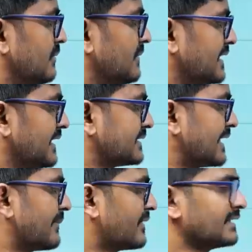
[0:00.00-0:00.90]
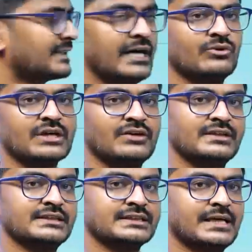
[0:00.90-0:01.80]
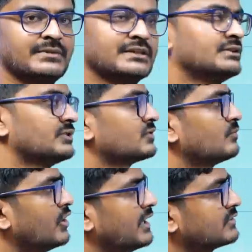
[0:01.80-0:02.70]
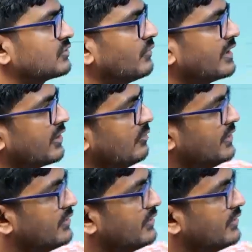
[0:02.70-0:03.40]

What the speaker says: But there is capital X, I have to convert this capital X into small x. So what I will be